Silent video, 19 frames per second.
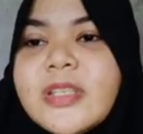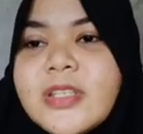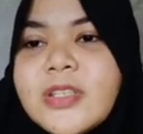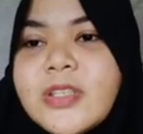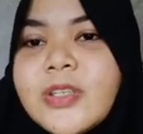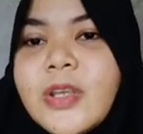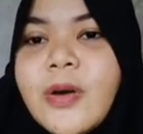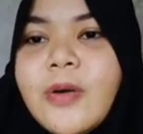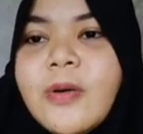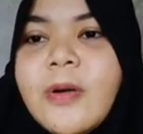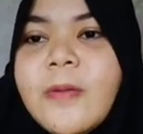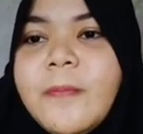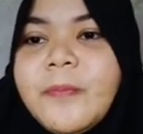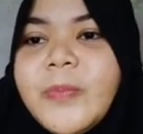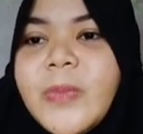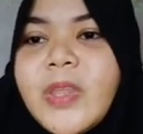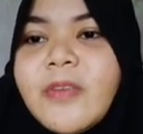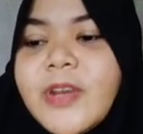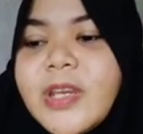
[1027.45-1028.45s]
So,
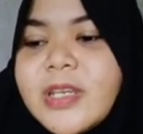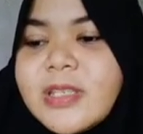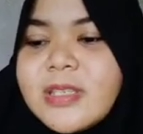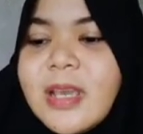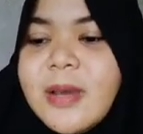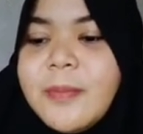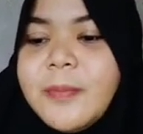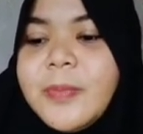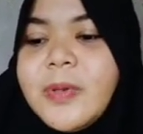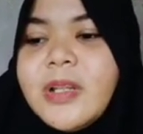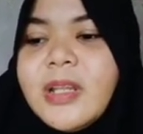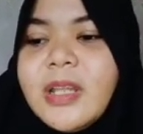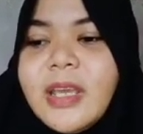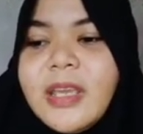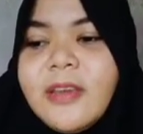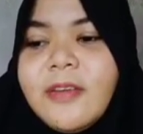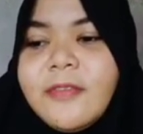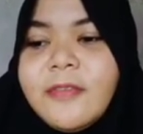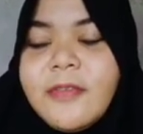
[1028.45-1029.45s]
for example,
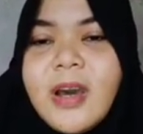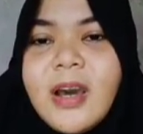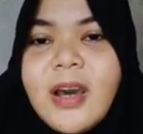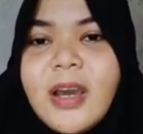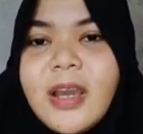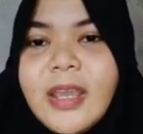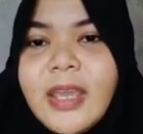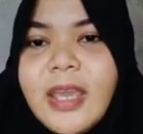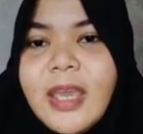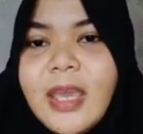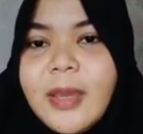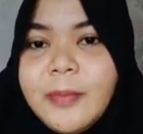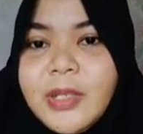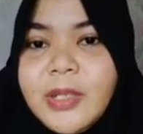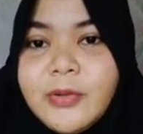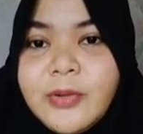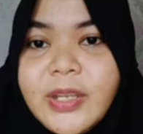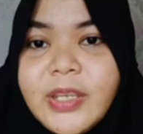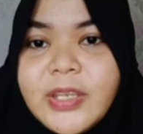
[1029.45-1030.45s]
if I am
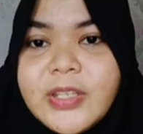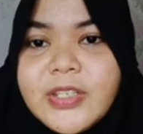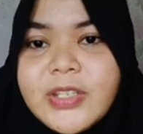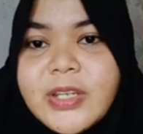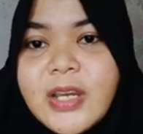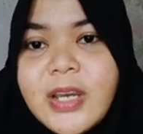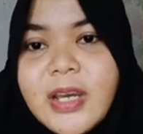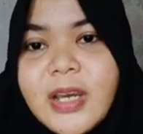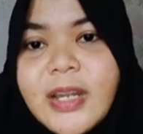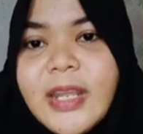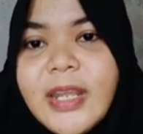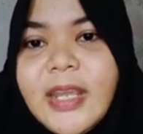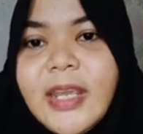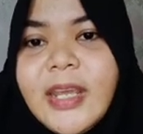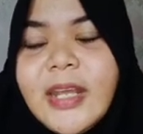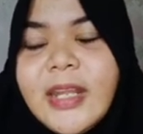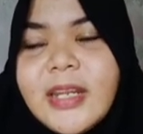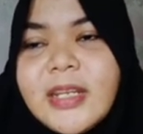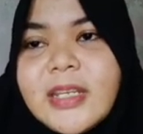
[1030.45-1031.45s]
Indonesian
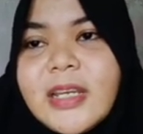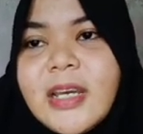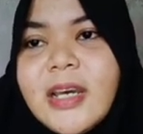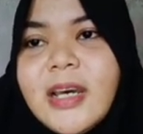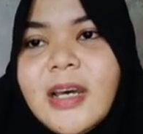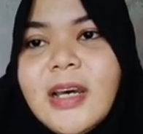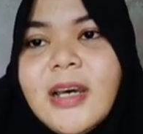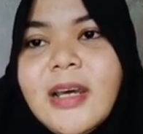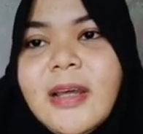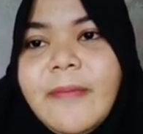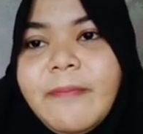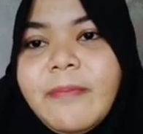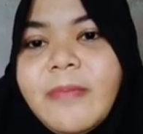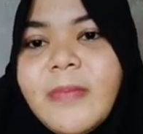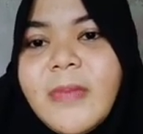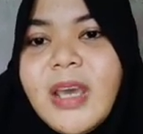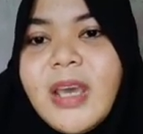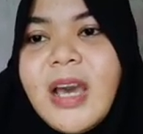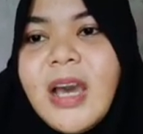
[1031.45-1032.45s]
and
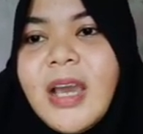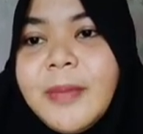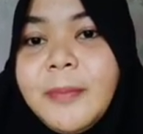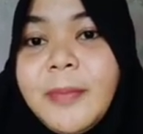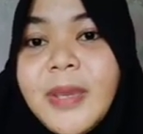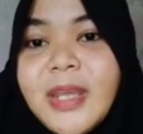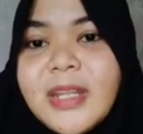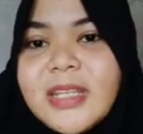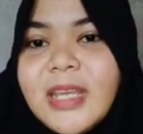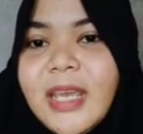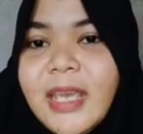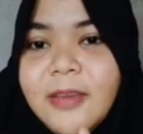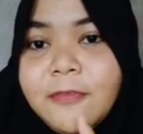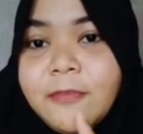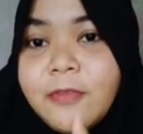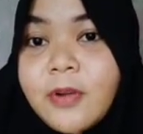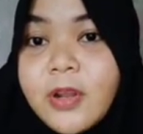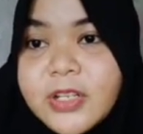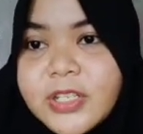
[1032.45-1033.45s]
I met a
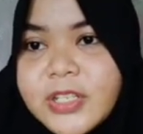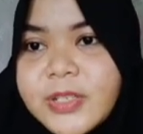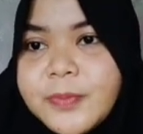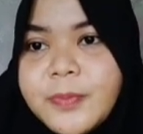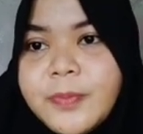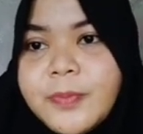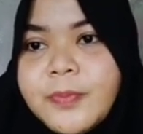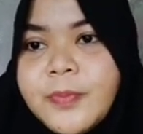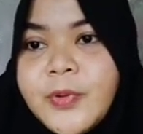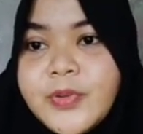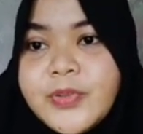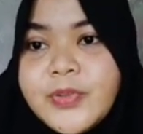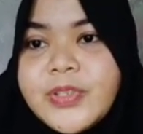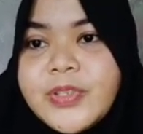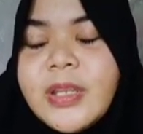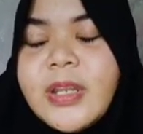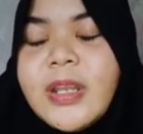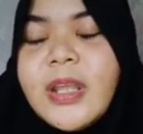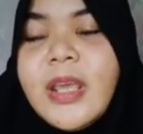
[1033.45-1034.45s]
French
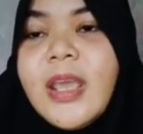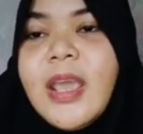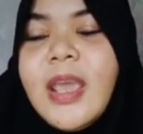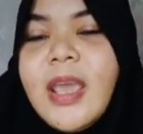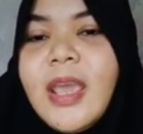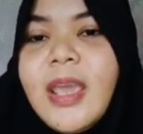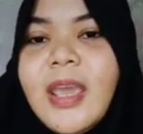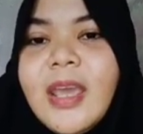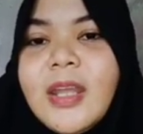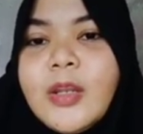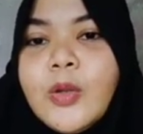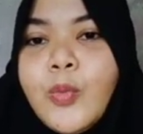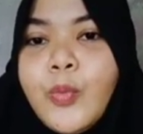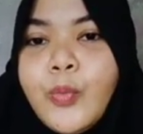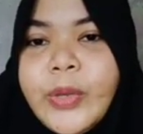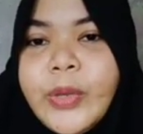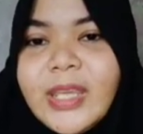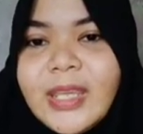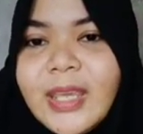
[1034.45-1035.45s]
person, and
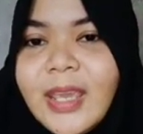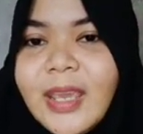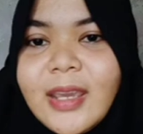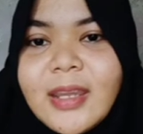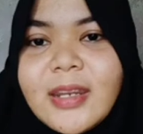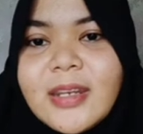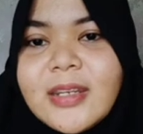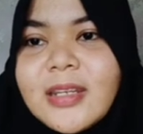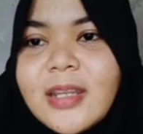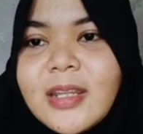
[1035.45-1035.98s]
we can't